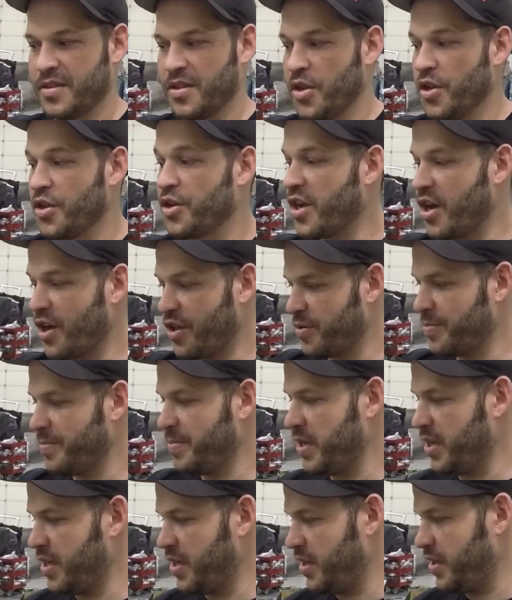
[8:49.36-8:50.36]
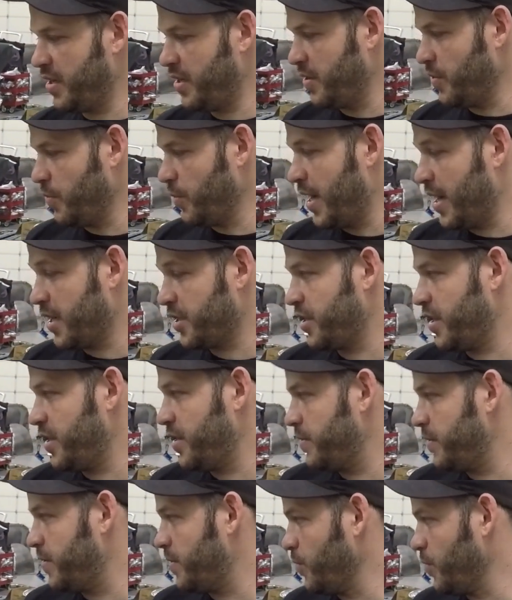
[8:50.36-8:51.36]
No, we
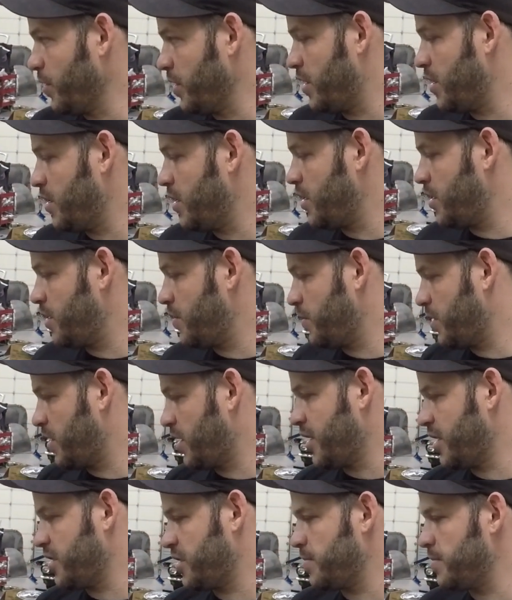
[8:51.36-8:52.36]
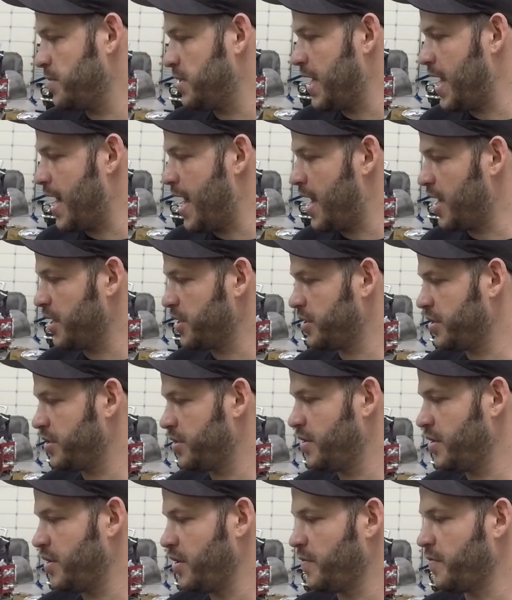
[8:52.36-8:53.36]
actually, with the custom
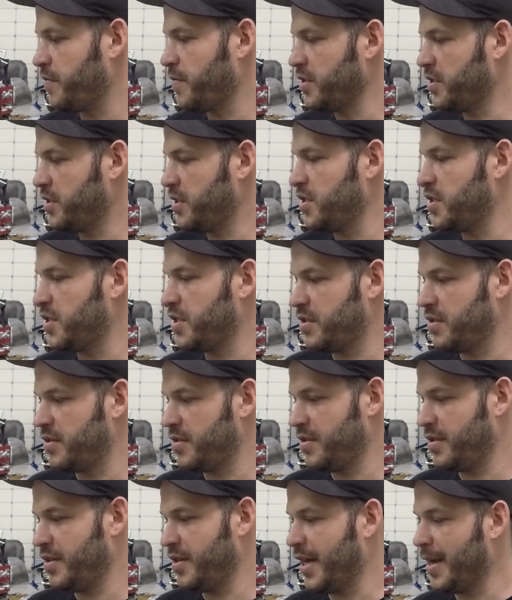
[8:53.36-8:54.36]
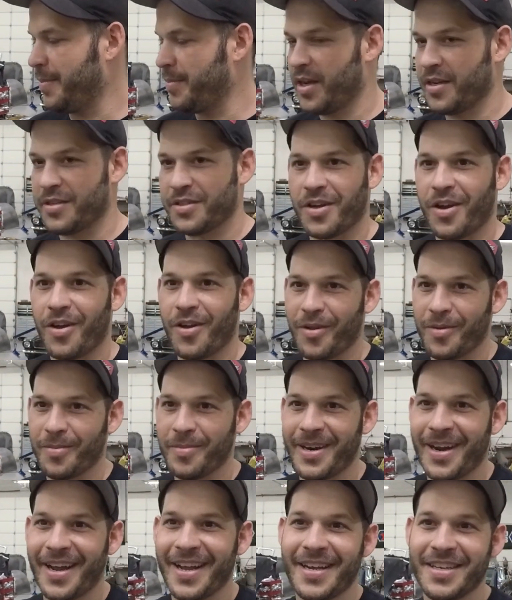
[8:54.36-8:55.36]
dash, the front seats, and I'm not tall,
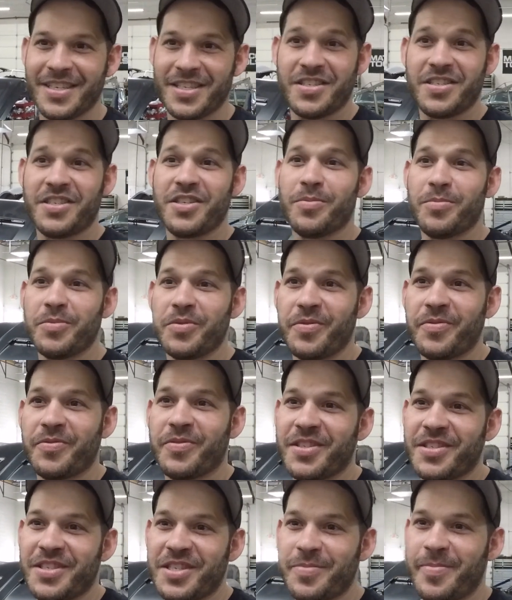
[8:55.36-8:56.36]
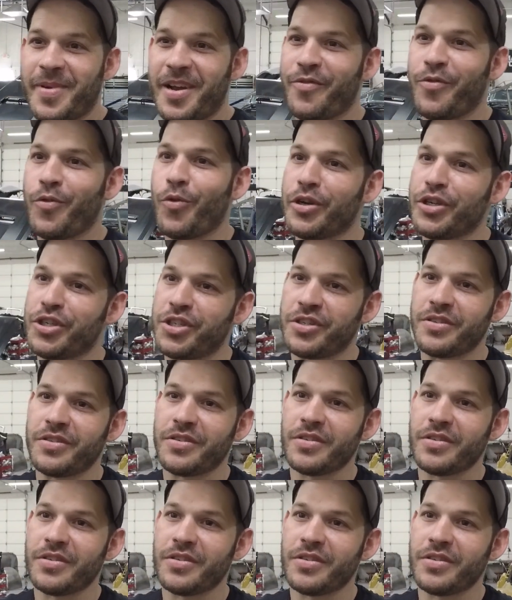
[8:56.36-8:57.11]
but I had to still move the front seats back 4 inches.